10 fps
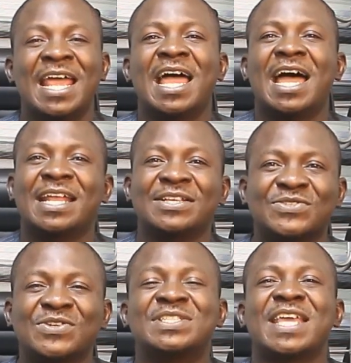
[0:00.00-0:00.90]
and
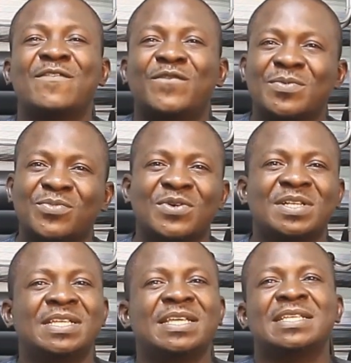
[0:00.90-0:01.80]
as such,
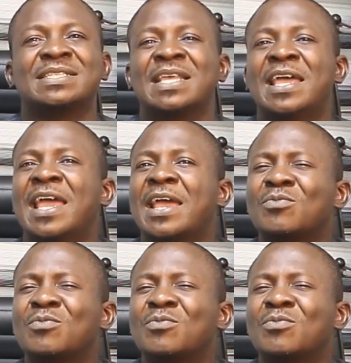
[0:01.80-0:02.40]
everybody is